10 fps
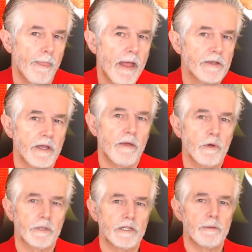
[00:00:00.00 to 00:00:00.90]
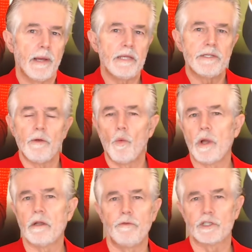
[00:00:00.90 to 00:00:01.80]
So here we've got these amazing,
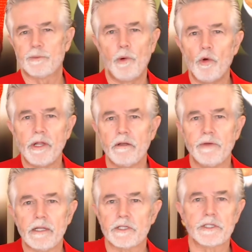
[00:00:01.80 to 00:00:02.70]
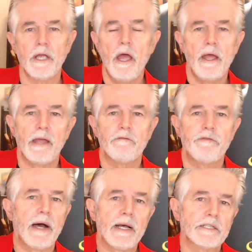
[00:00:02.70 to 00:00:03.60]
wonderful sporting events and
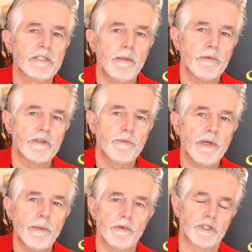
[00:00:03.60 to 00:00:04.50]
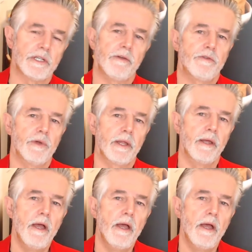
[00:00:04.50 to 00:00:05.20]
vast numbers of people suffering.